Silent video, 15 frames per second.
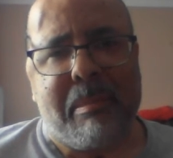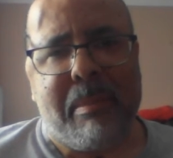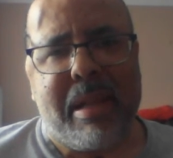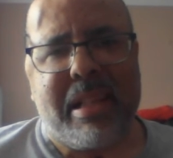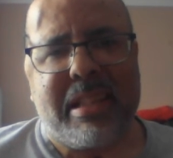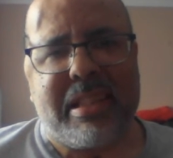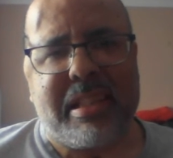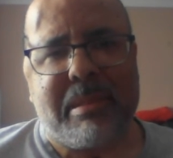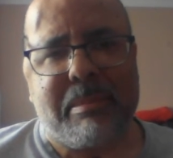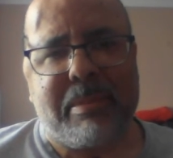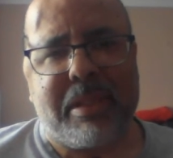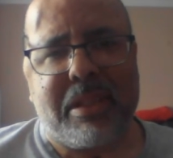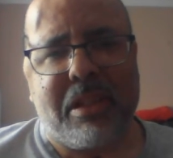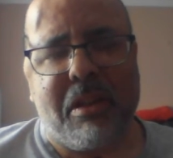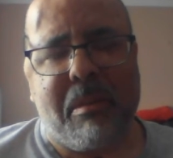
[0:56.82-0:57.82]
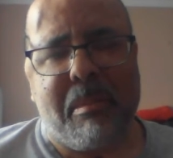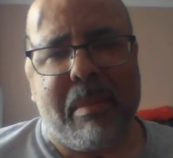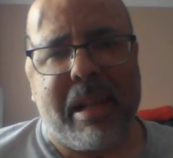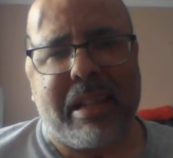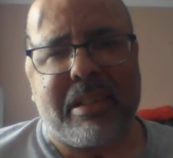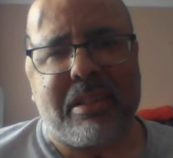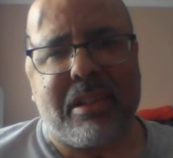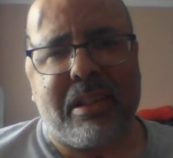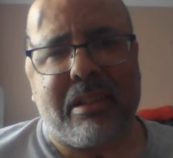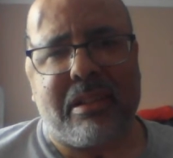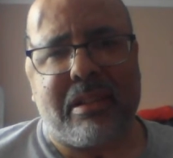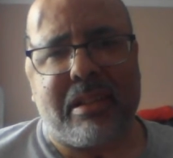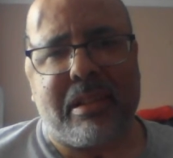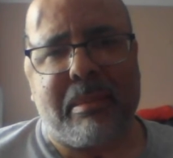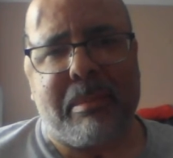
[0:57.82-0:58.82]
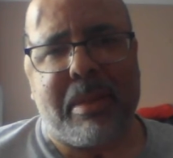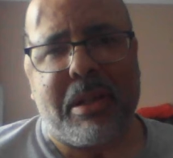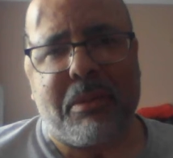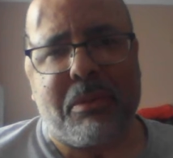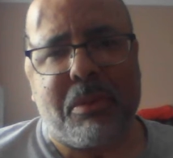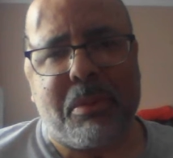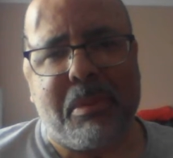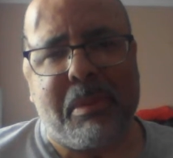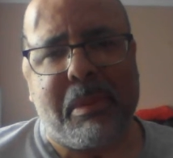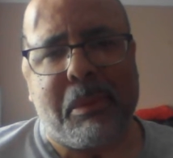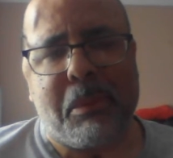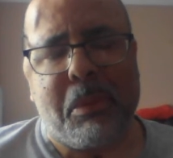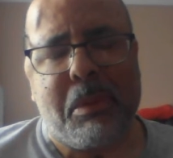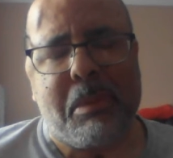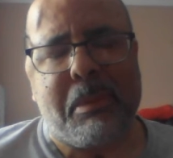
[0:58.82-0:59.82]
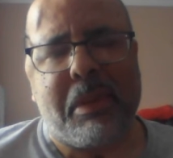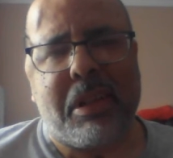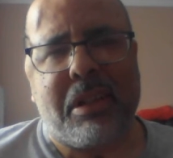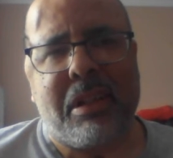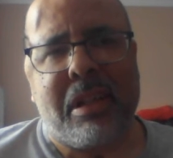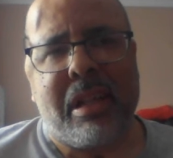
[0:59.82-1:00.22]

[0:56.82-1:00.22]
Men simply don't matter compared to women.